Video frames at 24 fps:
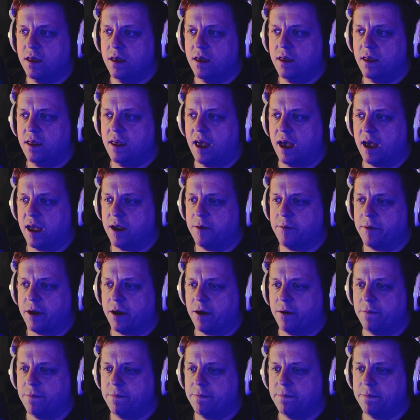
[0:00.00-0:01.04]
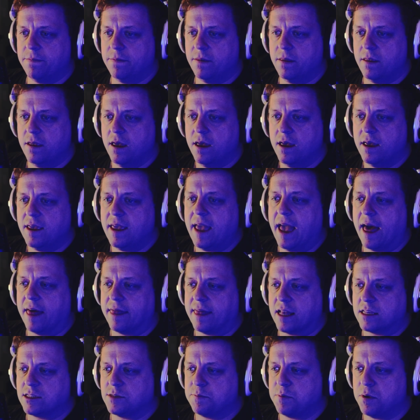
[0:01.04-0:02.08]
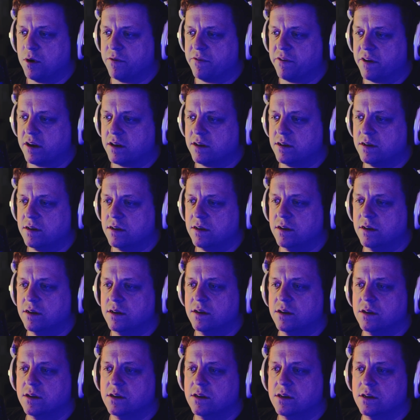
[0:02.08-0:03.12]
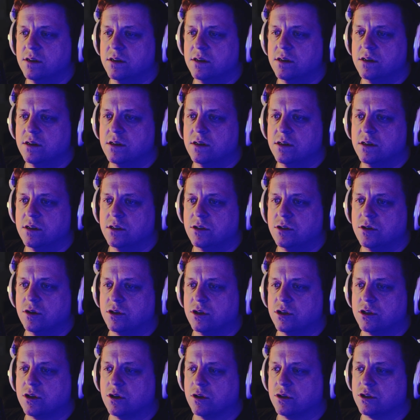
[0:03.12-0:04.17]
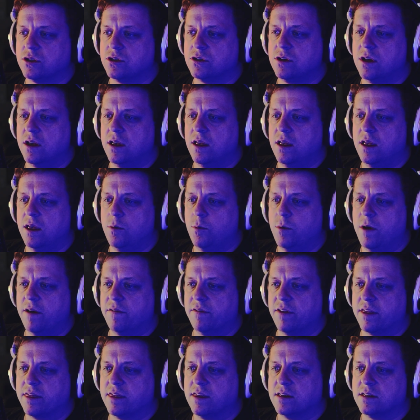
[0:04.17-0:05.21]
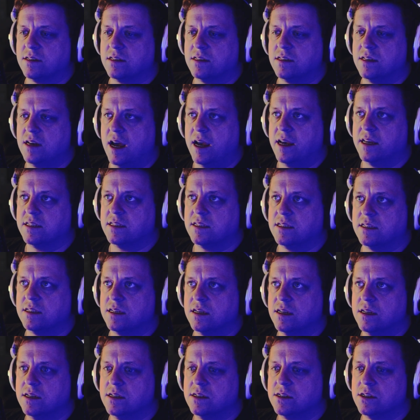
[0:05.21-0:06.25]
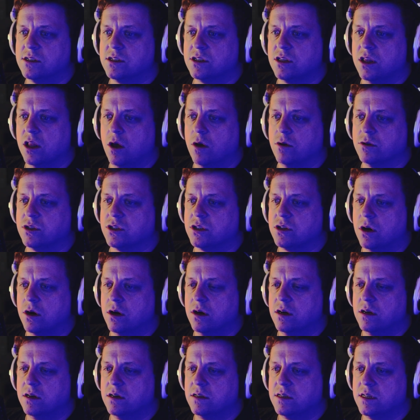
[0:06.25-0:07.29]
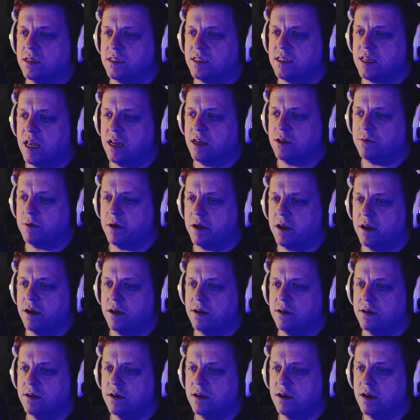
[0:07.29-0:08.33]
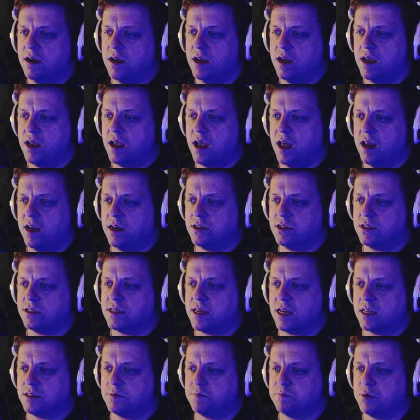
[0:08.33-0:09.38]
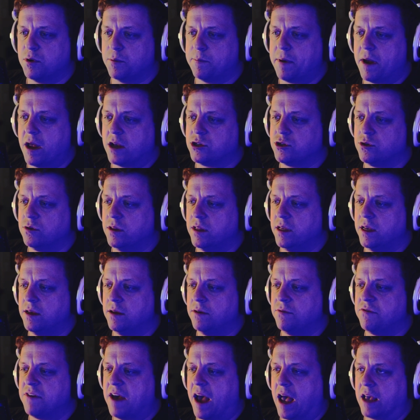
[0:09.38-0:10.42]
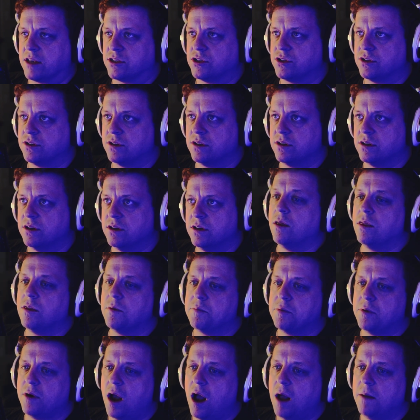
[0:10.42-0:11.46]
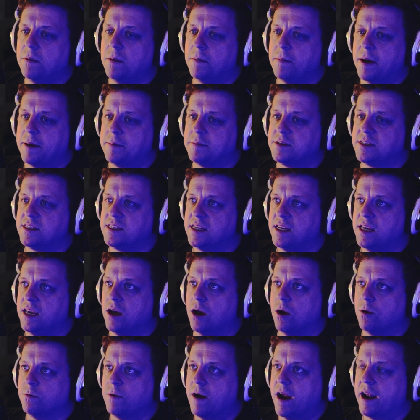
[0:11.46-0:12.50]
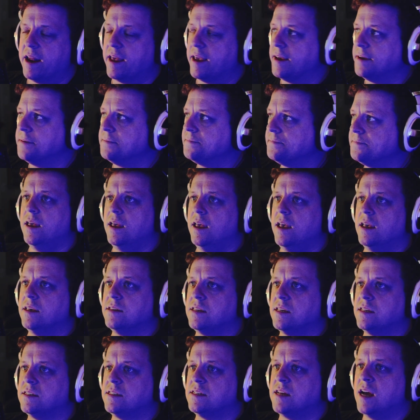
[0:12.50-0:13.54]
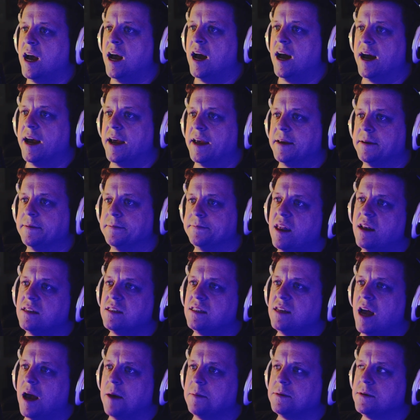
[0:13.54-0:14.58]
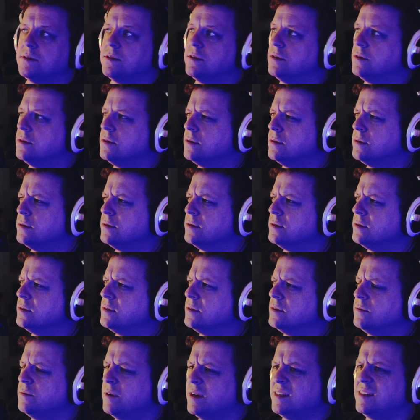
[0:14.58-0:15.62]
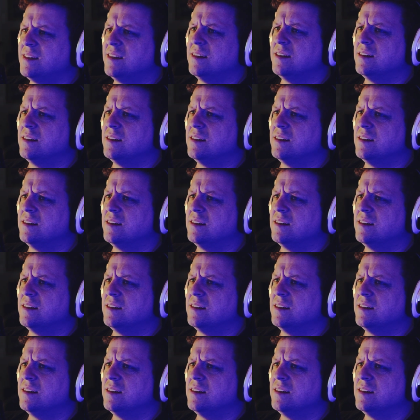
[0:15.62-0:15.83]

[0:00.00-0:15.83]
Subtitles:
Yeah, here we go. Yeah, that's perfect. So just goes, we have like this nice slow start descent right here, and it just gets perpetually faster. The problem I'm seeing already is his tie. It stops. What?